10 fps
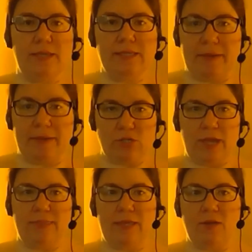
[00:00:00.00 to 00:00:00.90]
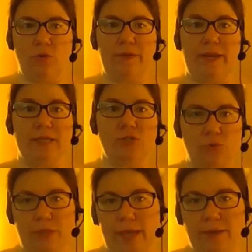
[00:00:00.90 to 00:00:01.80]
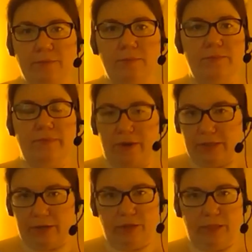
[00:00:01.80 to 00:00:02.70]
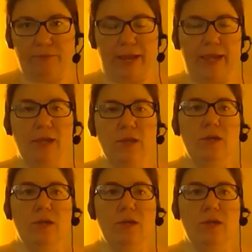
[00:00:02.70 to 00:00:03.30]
especially, I think COVID has shown that very clearly, right?